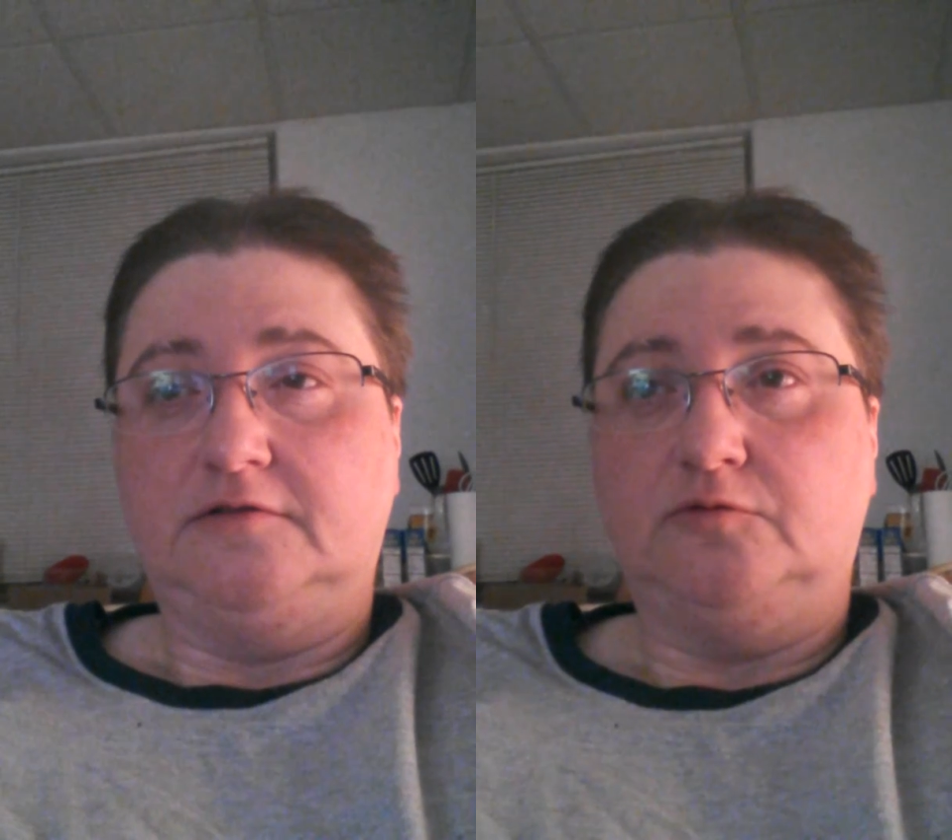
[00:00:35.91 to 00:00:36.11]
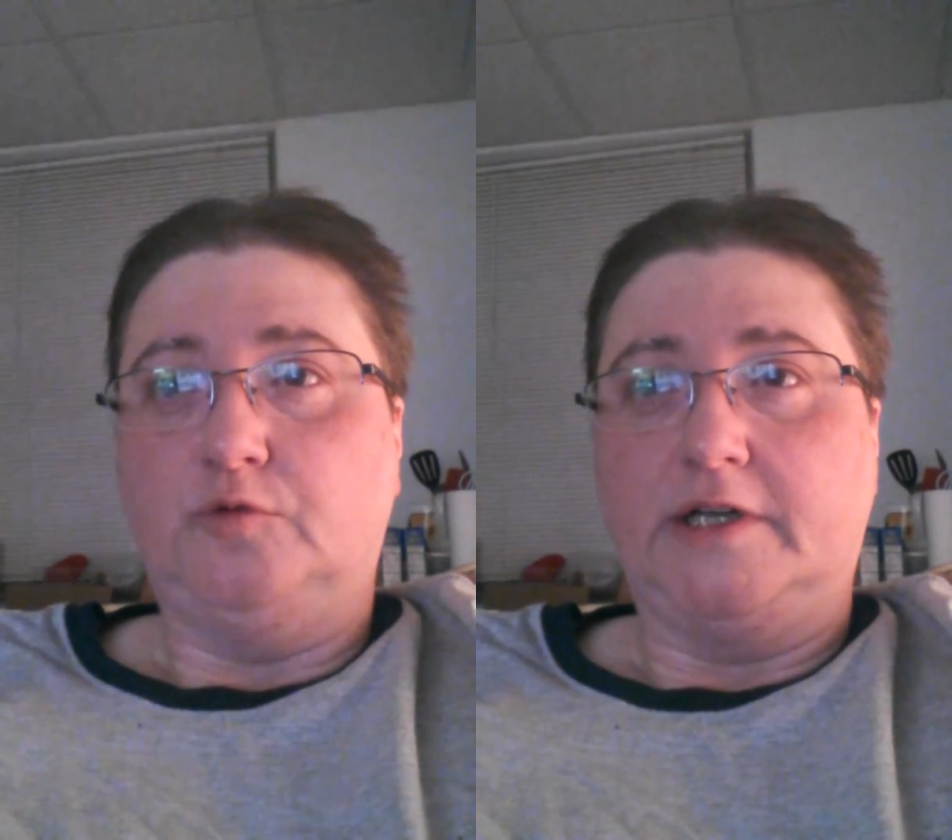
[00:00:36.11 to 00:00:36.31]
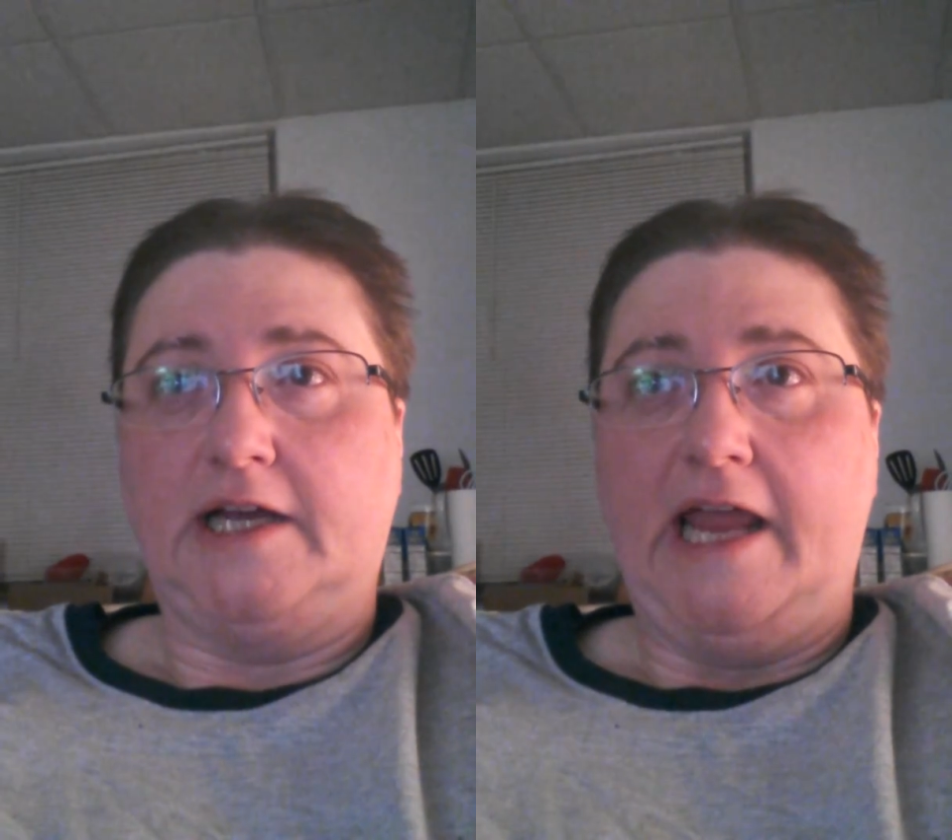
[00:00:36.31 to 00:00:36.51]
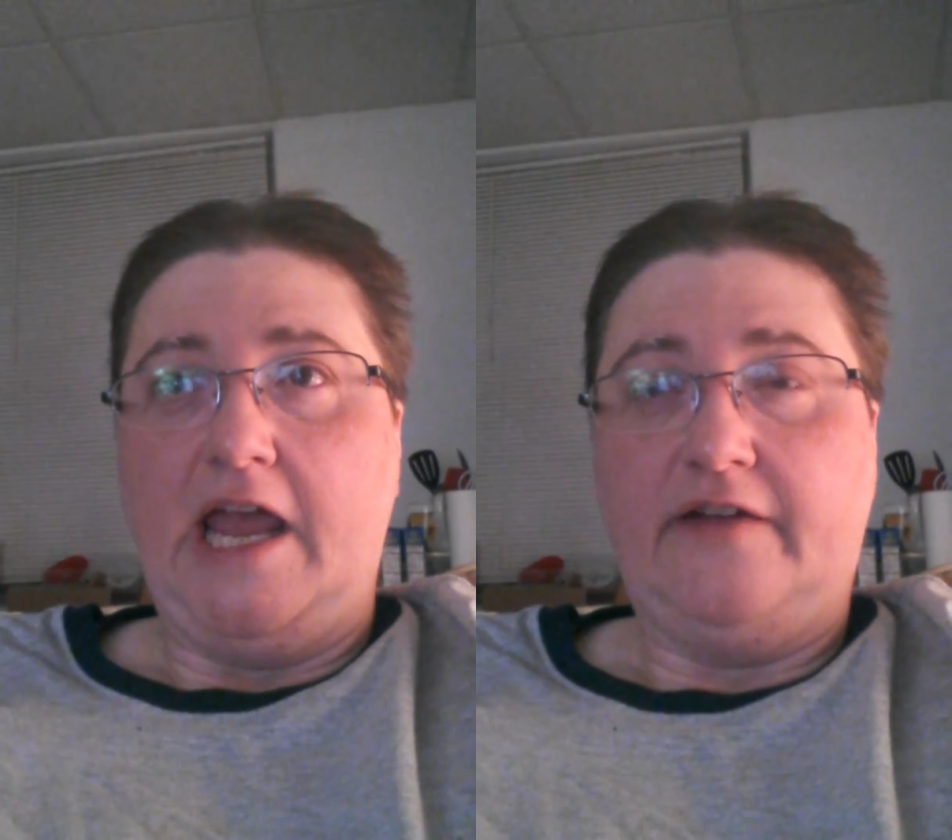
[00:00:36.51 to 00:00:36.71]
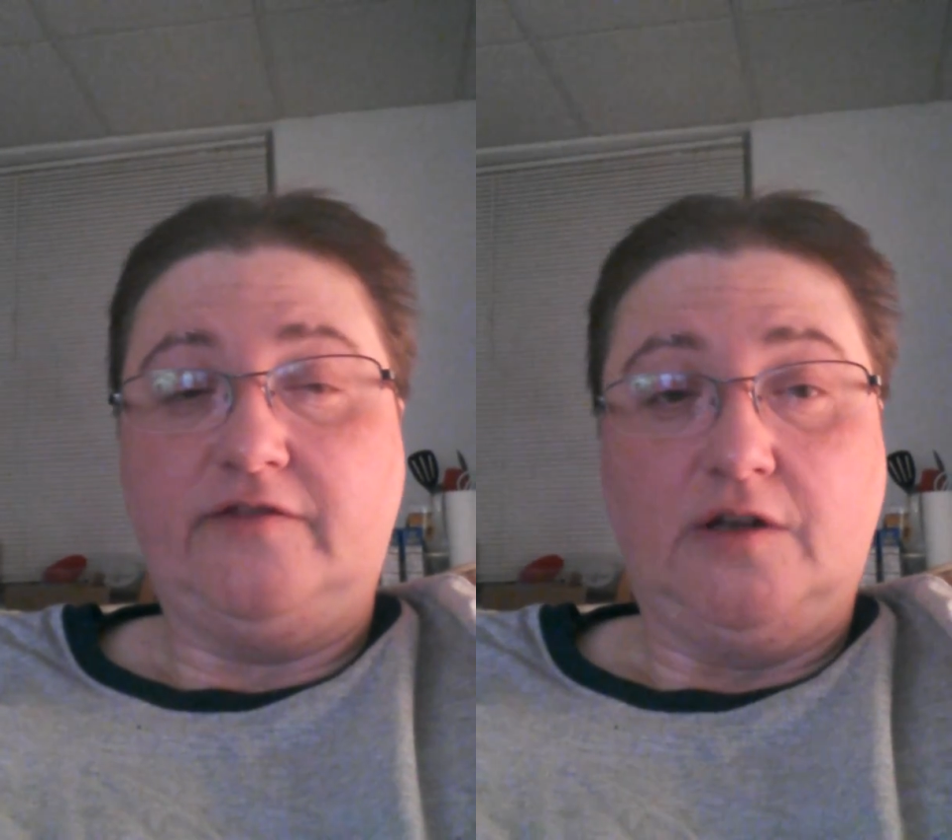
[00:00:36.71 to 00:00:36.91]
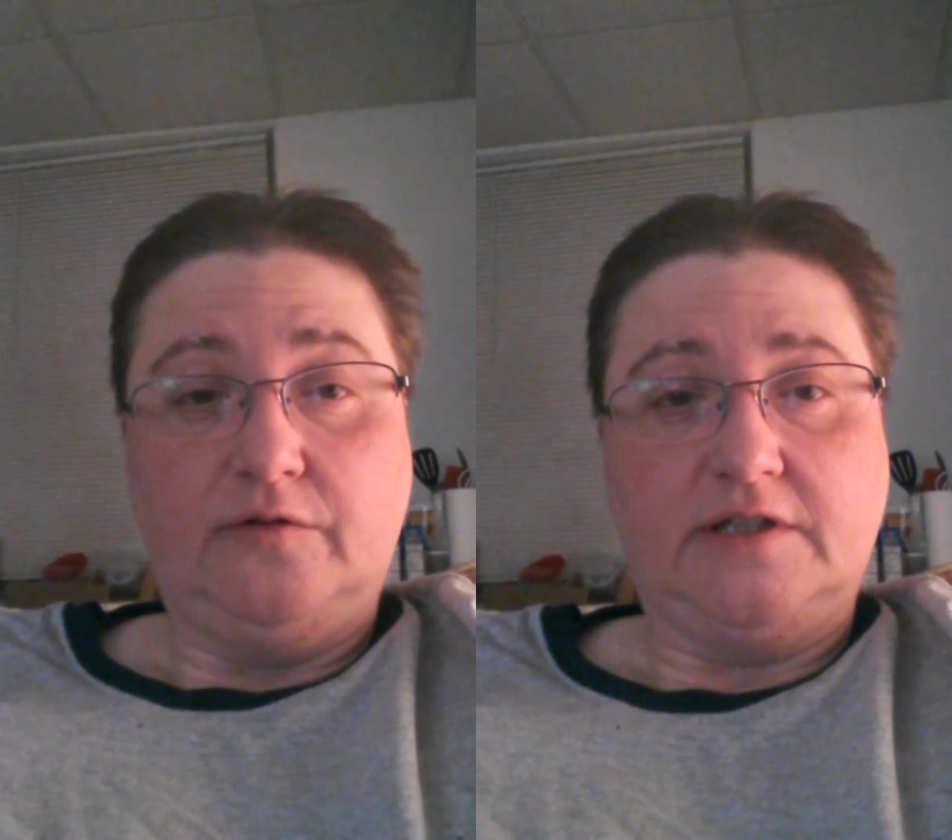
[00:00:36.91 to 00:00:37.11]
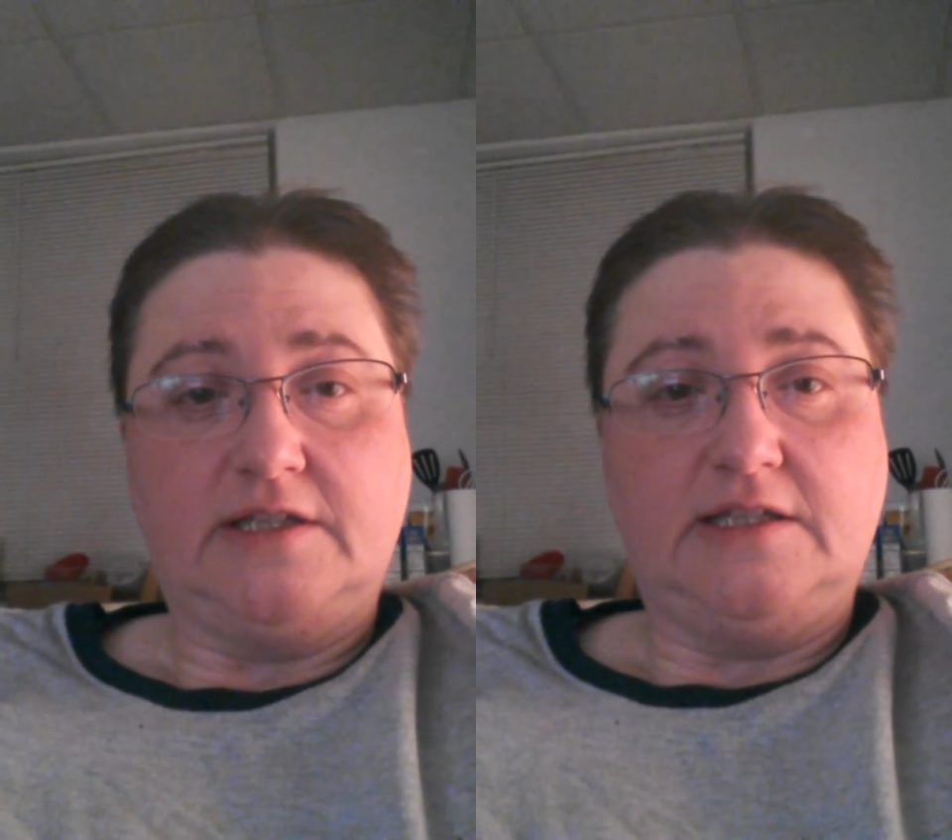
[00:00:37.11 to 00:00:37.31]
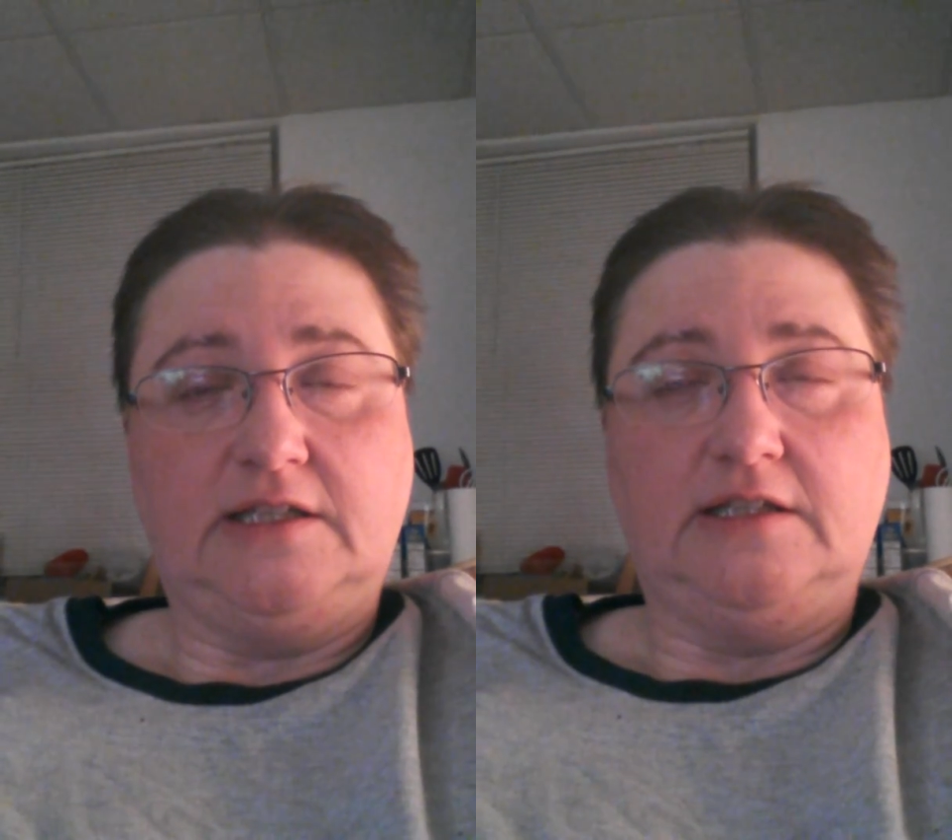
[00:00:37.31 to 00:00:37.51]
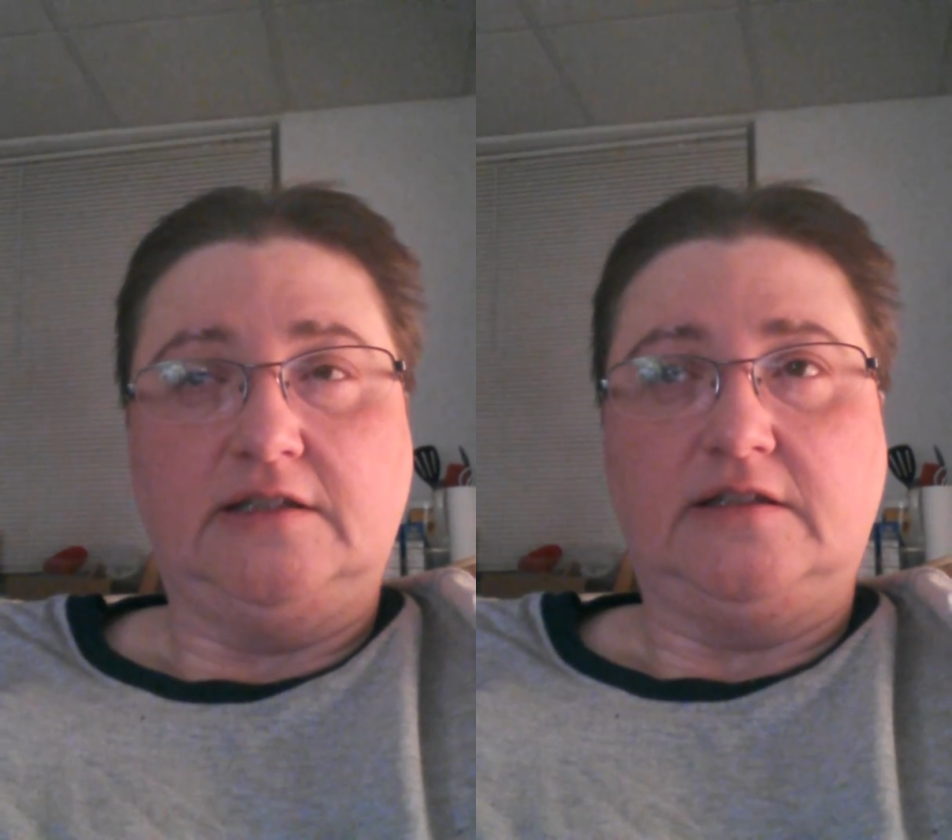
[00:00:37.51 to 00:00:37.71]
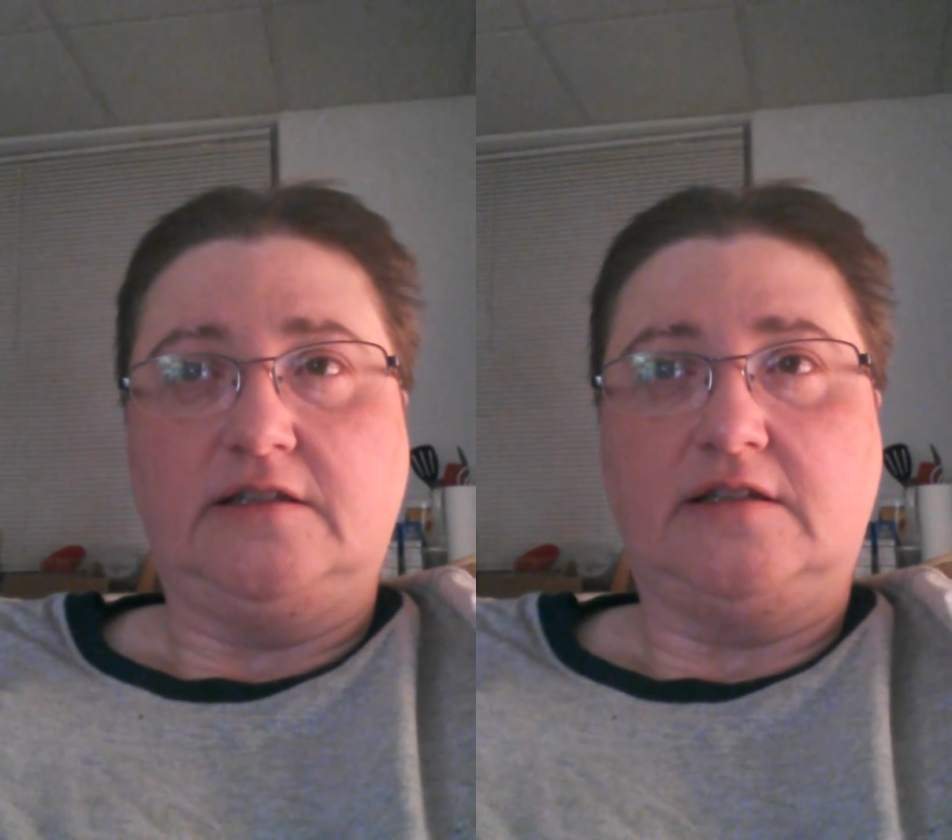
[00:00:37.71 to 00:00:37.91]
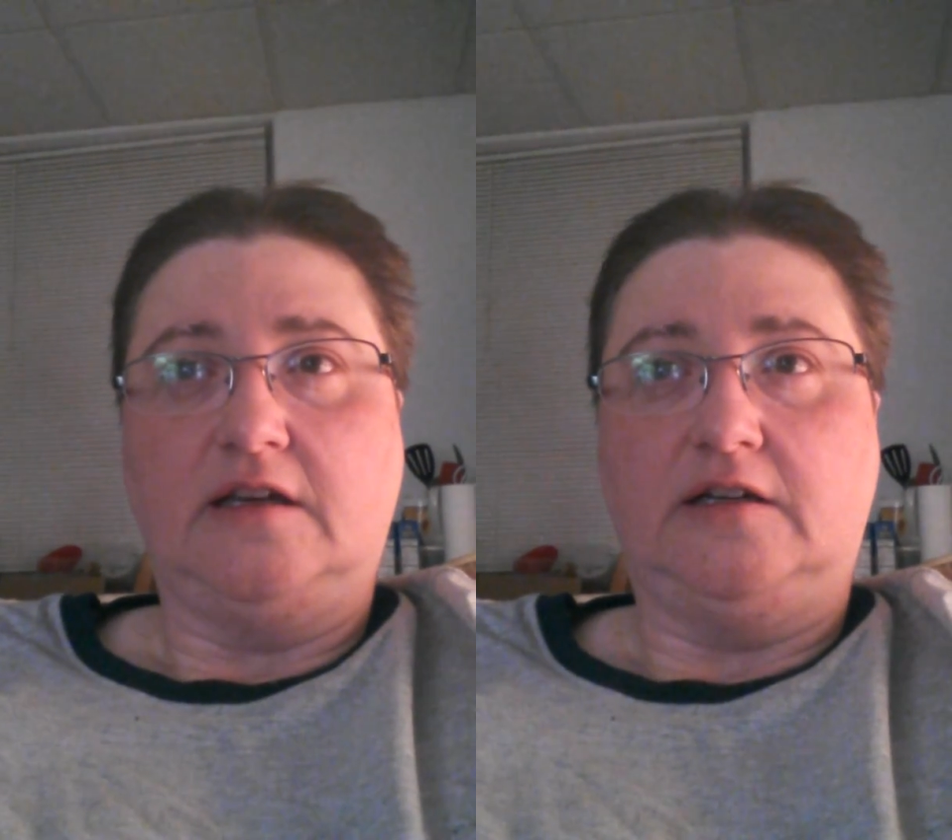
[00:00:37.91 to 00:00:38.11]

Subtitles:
What I have noticed is